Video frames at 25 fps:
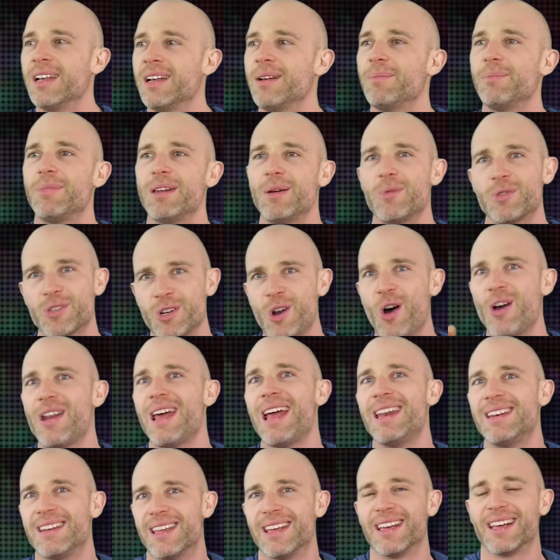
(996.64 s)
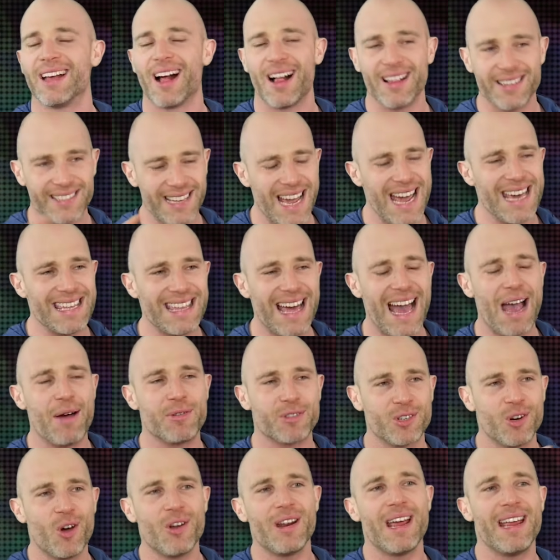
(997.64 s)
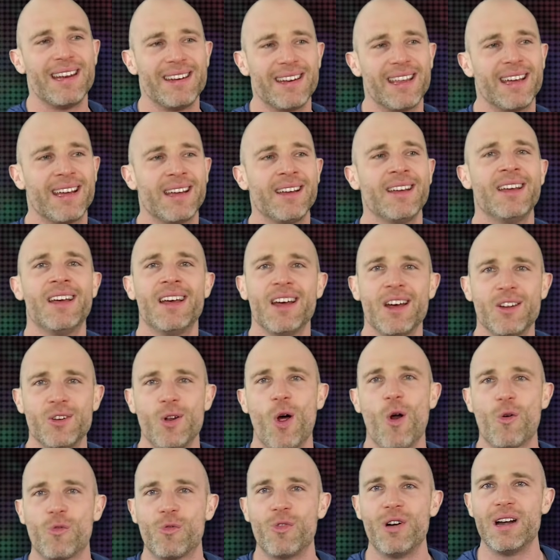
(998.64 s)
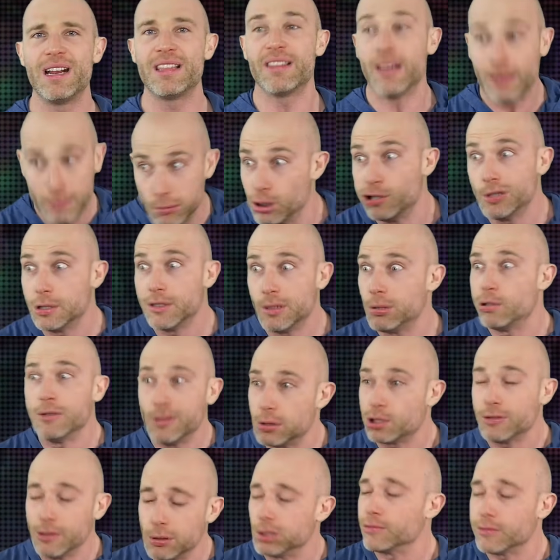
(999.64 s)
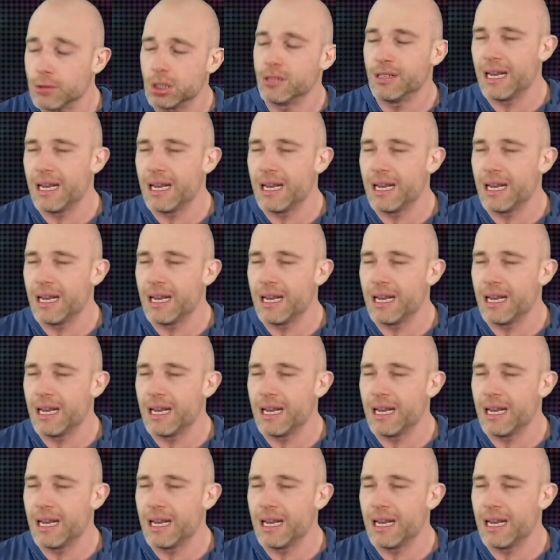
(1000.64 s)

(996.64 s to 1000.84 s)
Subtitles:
But it was an odd ending. I say that, it was an odd ending. Not really that, oh, I want to see what's going to